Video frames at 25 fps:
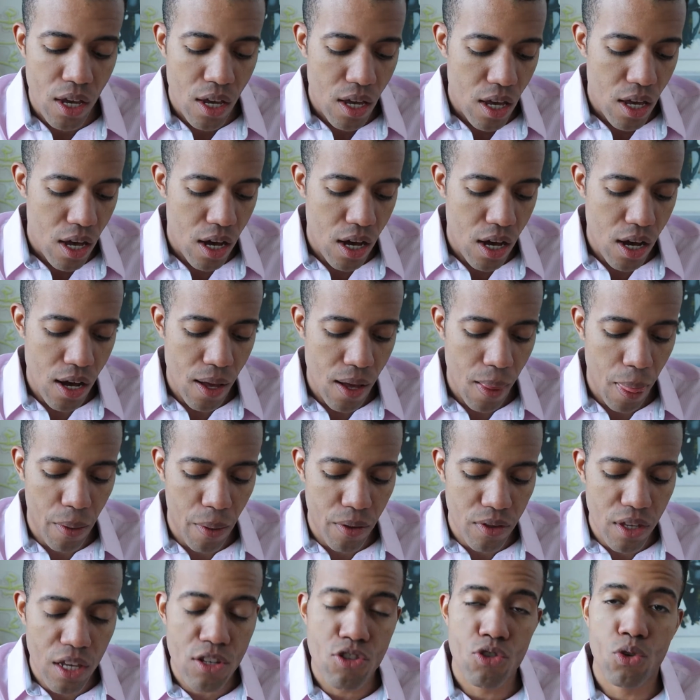
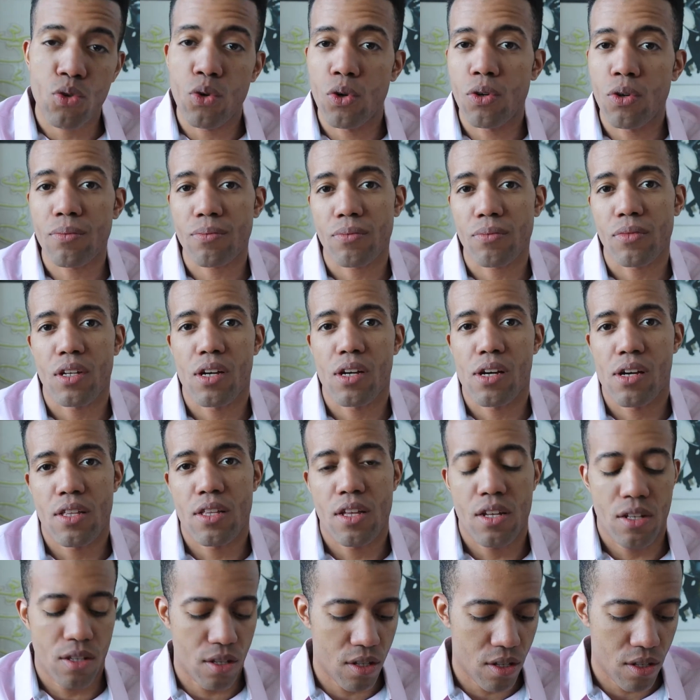And that's cool.
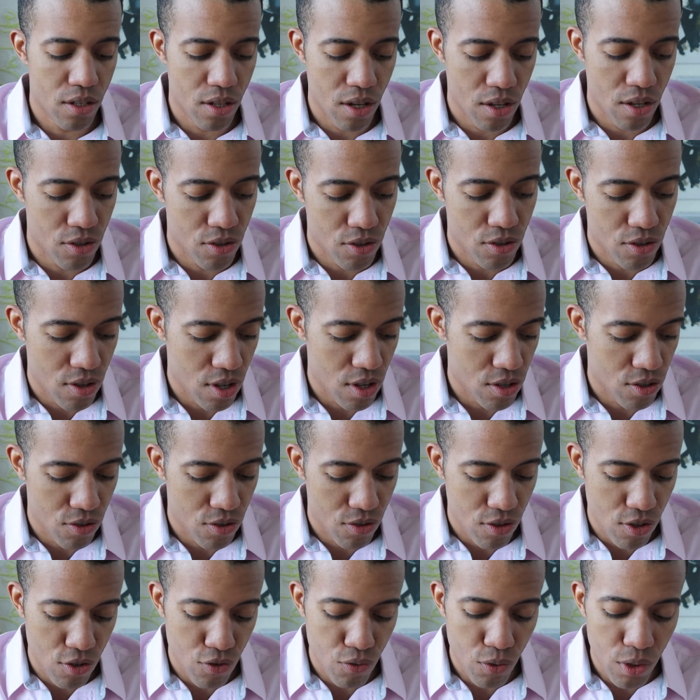
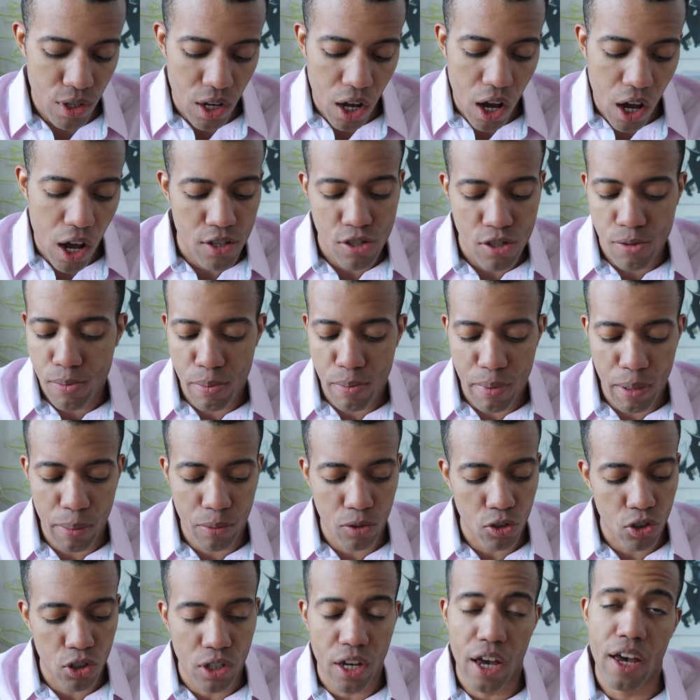It's really awesome to be able
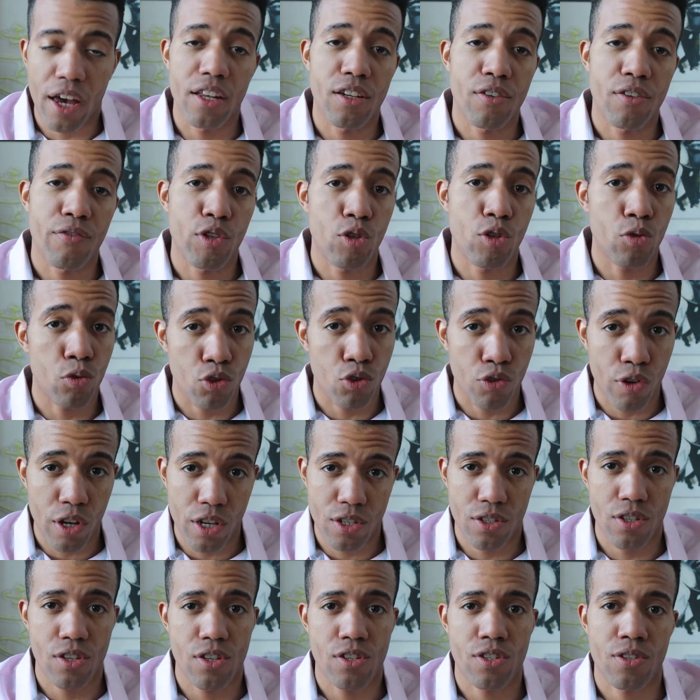to look at individual
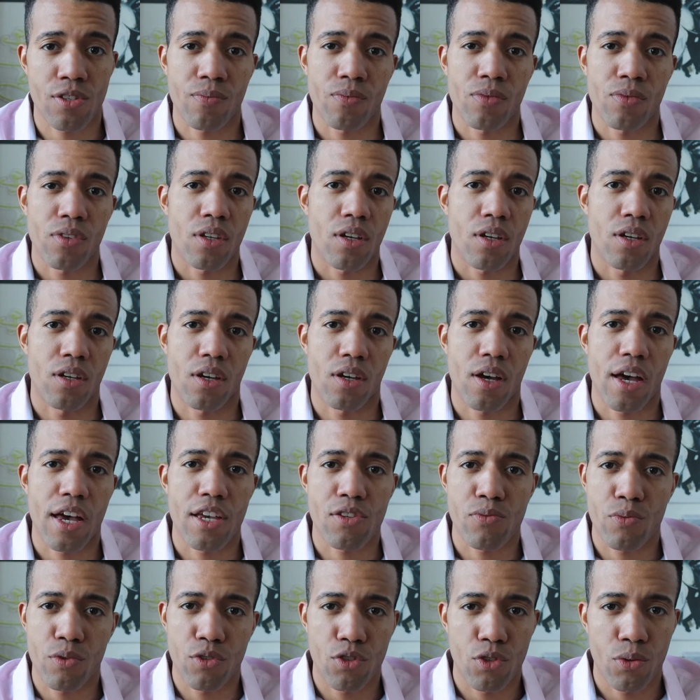traces
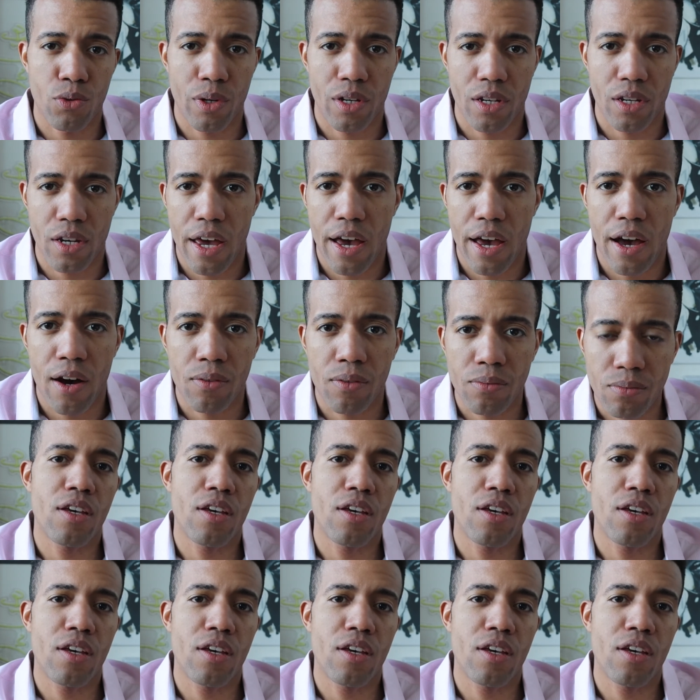as we're doing now.